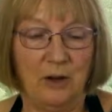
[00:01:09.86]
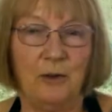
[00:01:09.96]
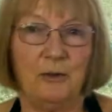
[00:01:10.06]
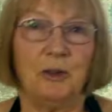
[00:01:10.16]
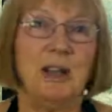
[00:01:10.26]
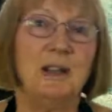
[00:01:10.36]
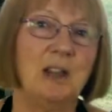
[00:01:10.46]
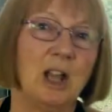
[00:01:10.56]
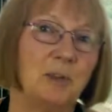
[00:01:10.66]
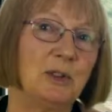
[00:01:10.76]
for anything
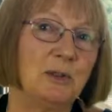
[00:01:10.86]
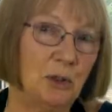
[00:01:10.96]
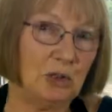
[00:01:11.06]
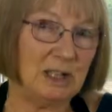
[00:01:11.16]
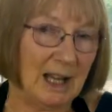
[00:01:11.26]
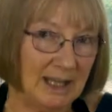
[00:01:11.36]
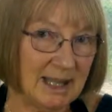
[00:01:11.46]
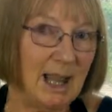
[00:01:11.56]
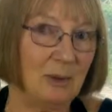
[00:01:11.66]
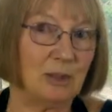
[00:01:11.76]
up to 48
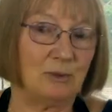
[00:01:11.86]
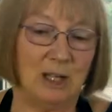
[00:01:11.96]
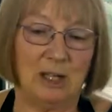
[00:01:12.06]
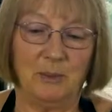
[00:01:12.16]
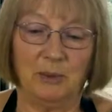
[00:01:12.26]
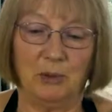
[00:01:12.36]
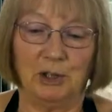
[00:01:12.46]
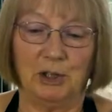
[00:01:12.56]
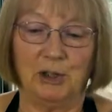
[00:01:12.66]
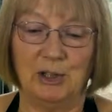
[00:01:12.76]
hours really before
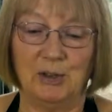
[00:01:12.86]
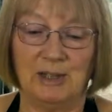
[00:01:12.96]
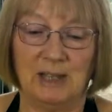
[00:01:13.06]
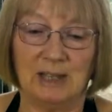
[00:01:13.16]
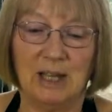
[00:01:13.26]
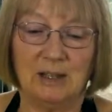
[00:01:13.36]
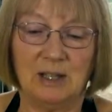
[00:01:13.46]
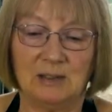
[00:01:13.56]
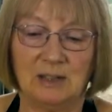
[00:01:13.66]
you use it. This